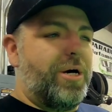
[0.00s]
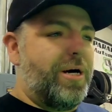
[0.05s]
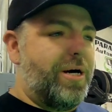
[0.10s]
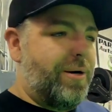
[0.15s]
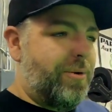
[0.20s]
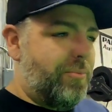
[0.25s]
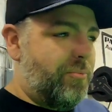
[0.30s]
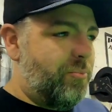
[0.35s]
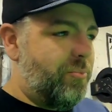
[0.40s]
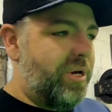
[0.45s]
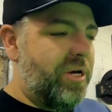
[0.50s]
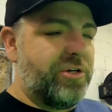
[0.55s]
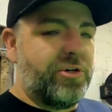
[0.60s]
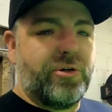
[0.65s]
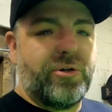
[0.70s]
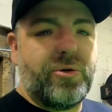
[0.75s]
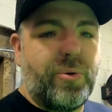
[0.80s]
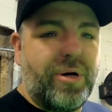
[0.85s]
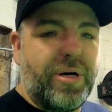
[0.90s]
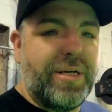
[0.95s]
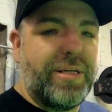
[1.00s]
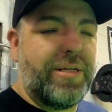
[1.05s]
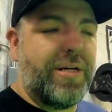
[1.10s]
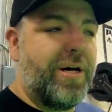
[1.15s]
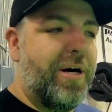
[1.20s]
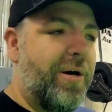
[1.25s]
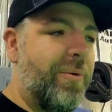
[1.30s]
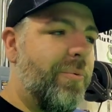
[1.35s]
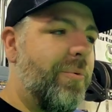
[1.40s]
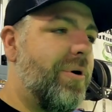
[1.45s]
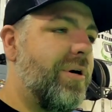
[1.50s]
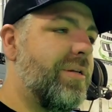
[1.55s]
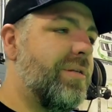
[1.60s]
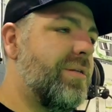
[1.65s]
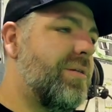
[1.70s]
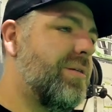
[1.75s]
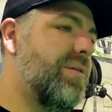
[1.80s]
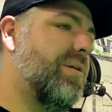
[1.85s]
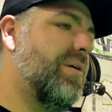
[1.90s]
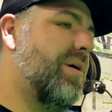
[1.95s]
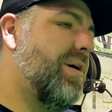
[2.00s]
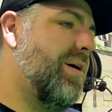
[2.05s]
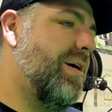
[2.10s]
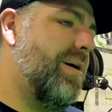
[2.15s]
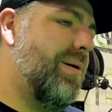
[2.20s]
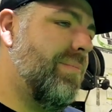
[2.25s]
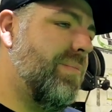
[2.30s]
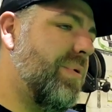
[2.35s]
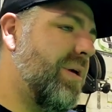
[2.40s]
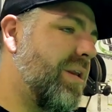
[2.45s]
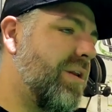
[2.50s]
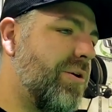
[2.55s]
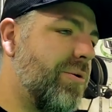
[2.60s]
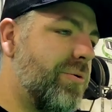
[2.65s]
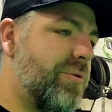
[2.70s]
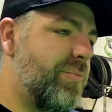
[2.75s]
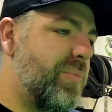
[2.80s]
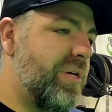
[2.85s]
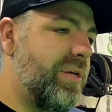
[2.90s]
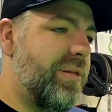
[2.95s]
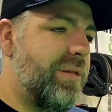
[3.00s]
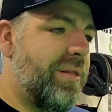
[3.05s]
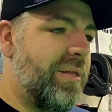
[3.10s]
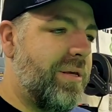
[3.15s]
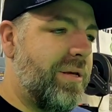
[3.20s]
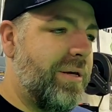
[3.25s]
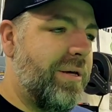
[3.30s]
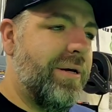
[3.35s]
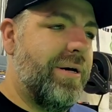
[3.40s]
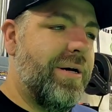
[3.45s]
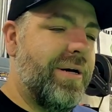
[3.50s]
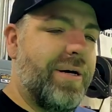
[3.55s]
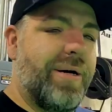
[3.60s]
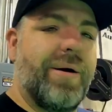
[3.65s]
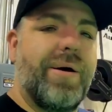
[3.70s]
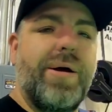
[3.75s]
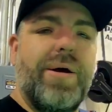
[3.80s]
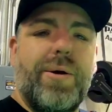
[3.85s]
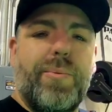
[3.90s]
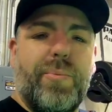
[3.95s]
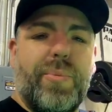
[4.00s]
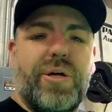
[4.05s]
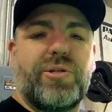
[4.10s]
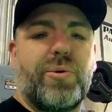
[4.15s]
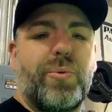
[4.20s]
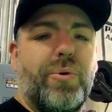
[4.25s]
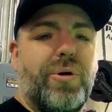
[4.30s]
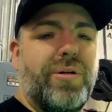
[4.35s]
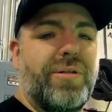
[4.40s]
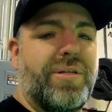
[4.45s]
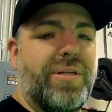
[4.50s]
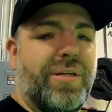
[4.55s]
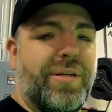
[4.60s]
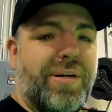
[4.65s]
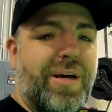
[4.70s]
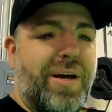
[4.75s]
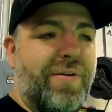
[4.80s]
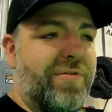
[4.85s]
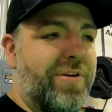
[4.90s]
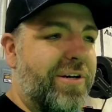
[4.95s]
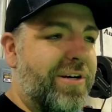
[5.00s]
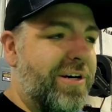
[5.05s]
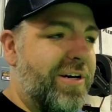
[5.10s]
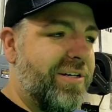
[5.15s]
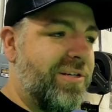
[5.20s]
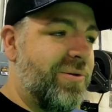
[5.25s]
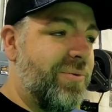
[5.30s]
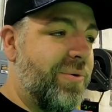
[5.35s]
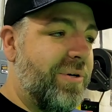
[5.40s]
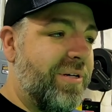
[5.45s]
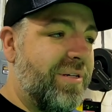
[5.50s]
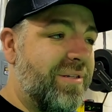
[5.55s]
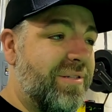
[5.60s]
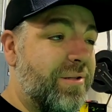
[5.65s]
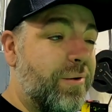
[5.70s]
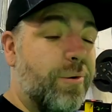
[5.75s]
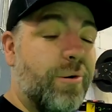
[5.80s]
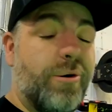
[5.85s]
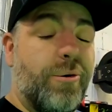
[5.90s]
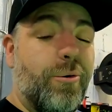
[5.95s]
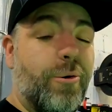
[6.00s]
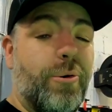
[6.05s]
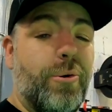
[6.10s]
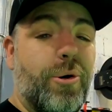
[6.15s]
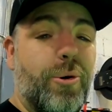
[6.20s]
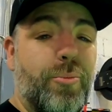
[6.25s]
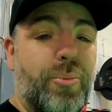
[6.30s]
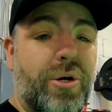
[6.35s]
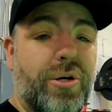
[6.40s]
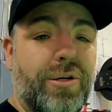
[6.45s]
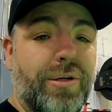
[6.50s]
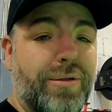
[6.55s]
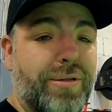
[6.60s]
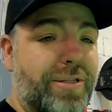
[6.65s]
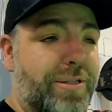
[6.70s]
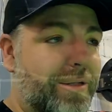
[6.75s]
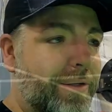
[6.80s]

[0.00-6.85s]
uh, measure twice, cut once, um, and don't be the uh, measure once and have to cut twice or order a part,